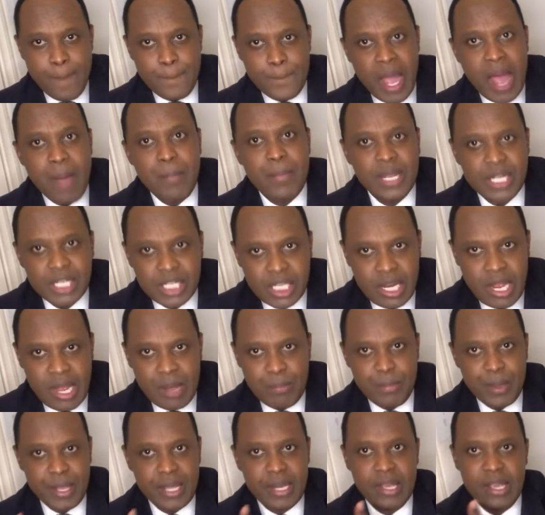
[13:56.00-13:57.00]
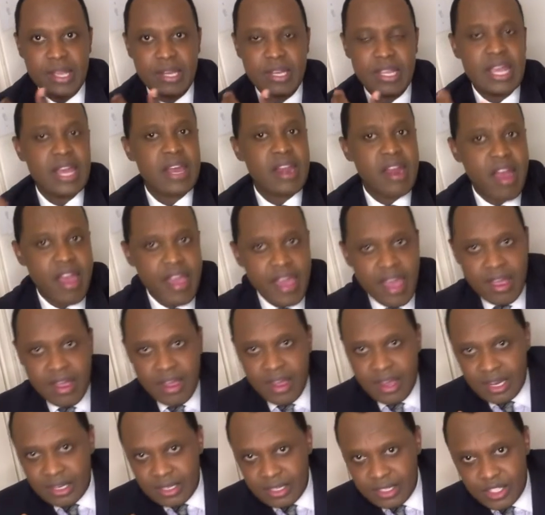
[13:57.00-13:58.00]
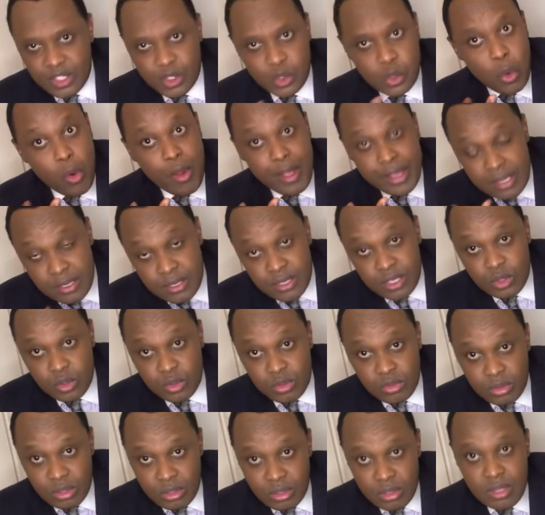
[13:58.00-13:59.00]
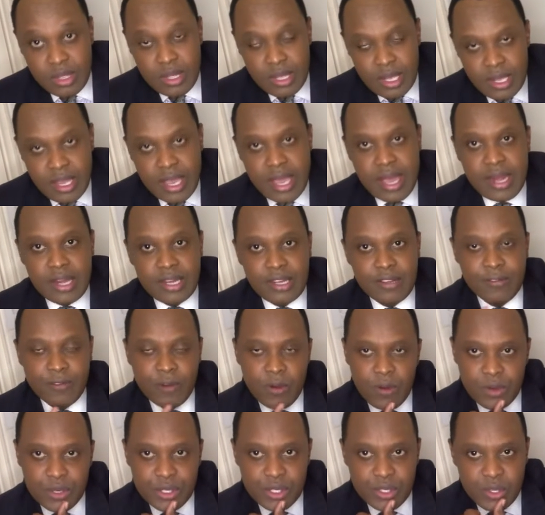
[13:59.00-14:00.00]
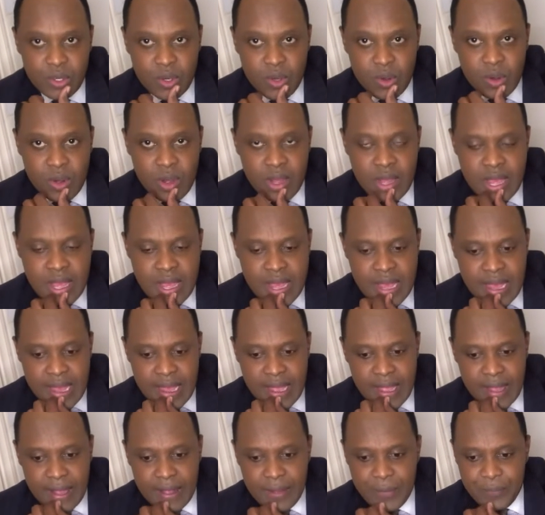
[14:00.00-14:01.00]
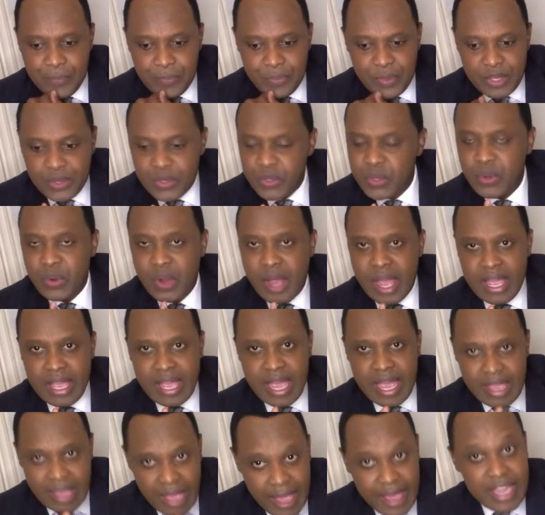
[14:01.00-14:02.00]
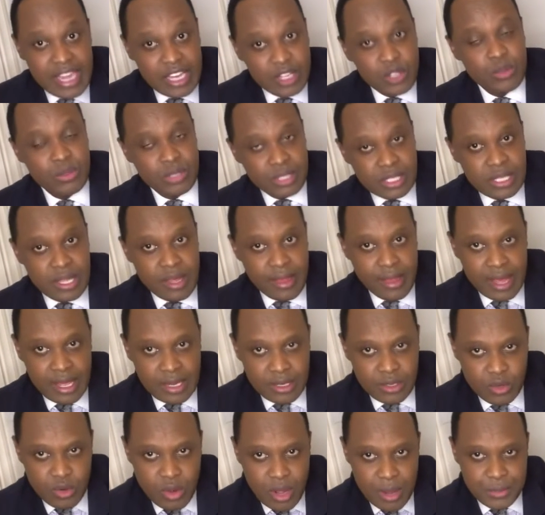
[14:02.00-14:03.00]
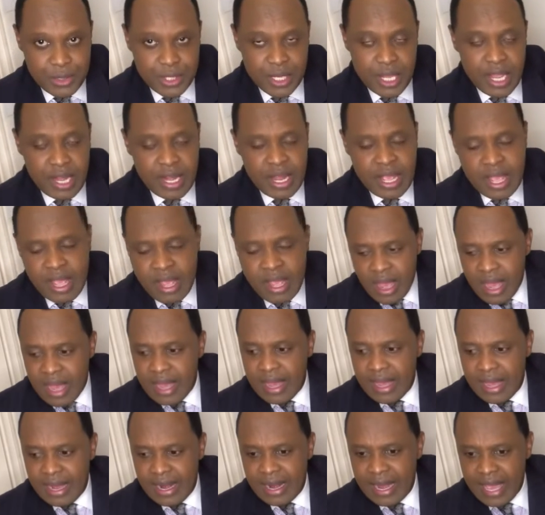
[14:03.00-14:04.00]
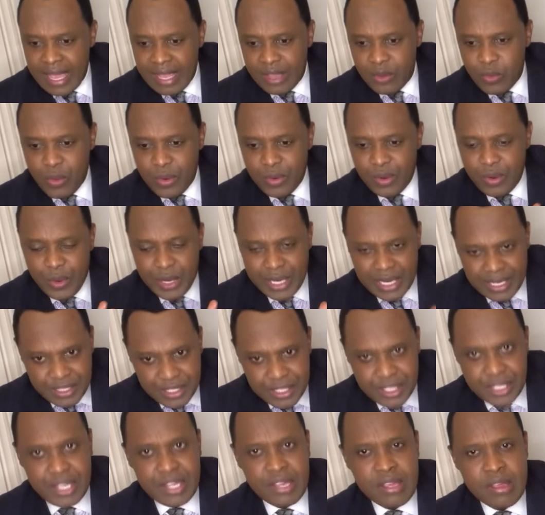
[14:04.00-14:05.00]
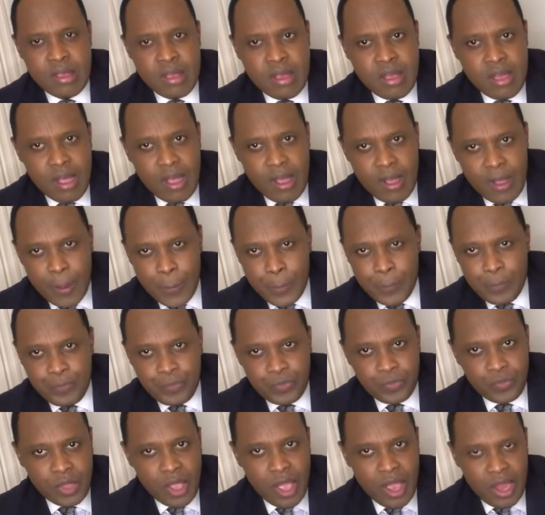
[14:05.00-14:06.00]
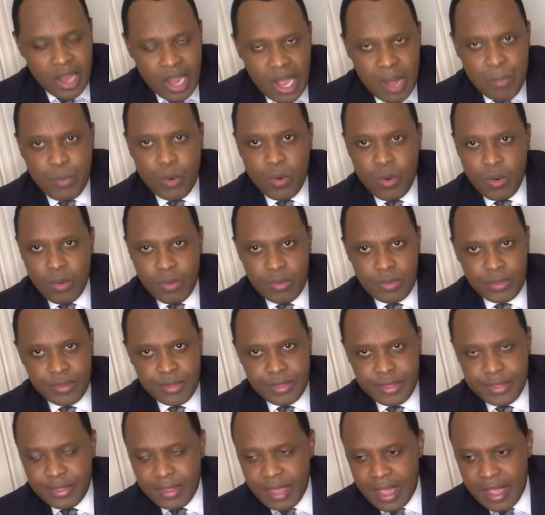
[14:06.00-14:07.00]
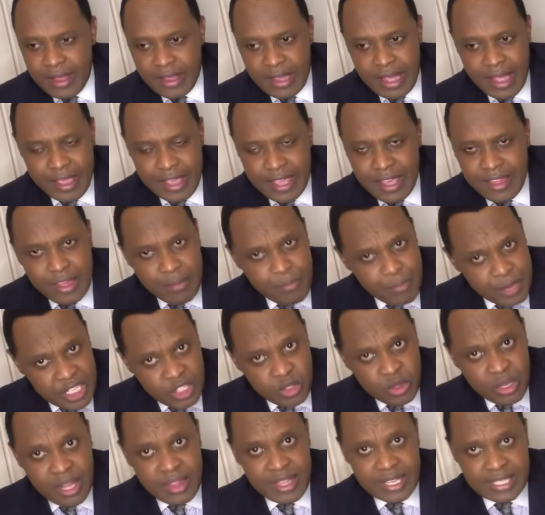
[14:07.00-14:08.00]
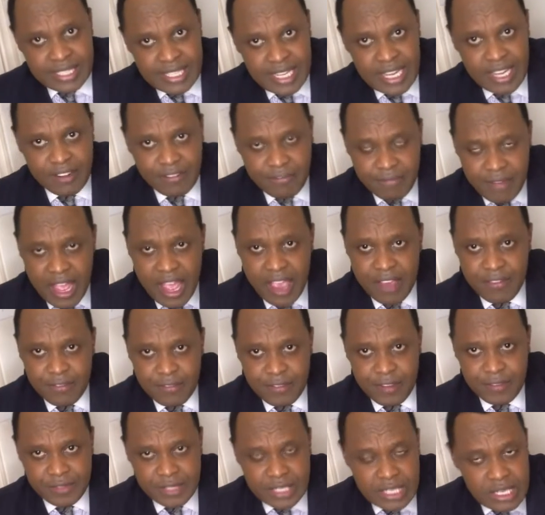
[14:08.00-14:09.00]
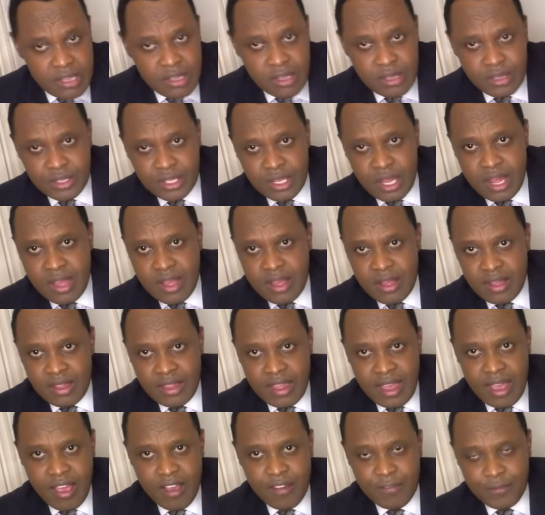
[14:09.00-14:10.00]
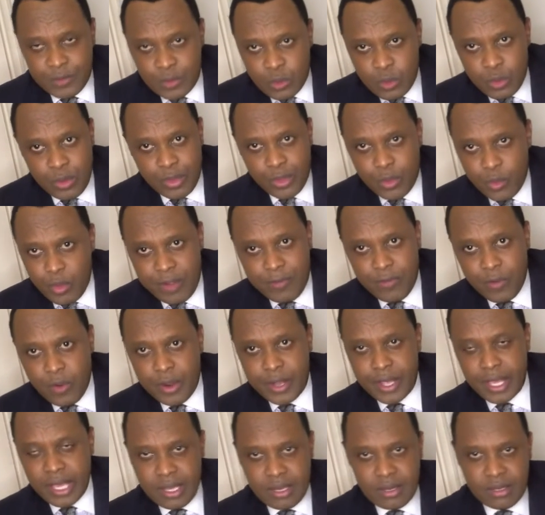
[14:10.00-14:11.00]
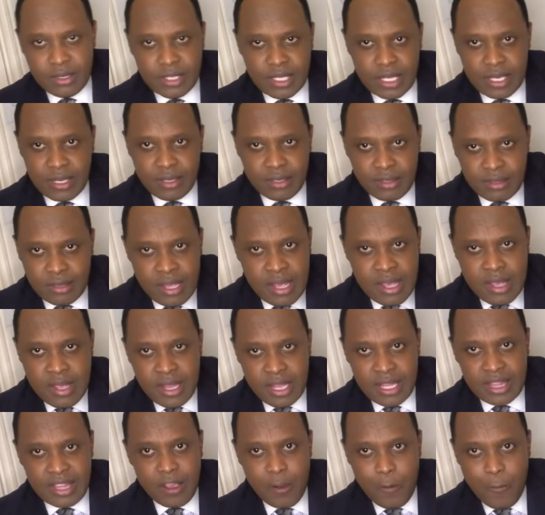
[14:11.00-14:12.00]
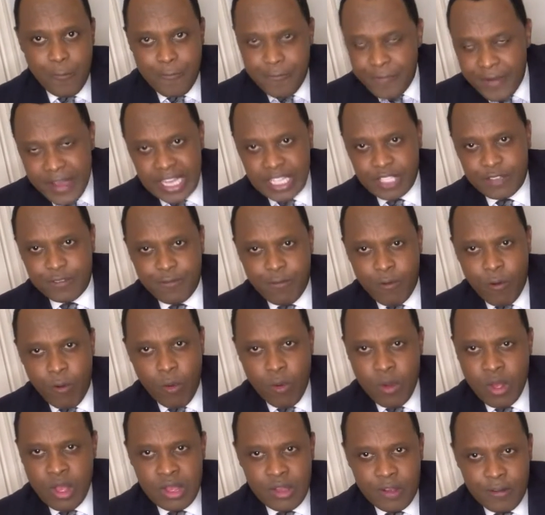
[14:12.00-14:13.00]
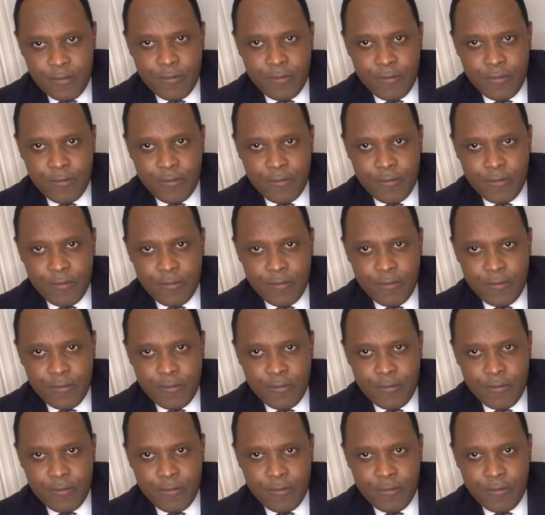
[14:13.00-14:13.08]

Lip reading: barber shop and get a haircut. It's so easy to get a divorce, you know. So I hate to see that, you know what I'm saying? I like when I see a couple, I hear they've been together 10, 5, 15 years. They have 2, 3, 4 kids, and they'll fight for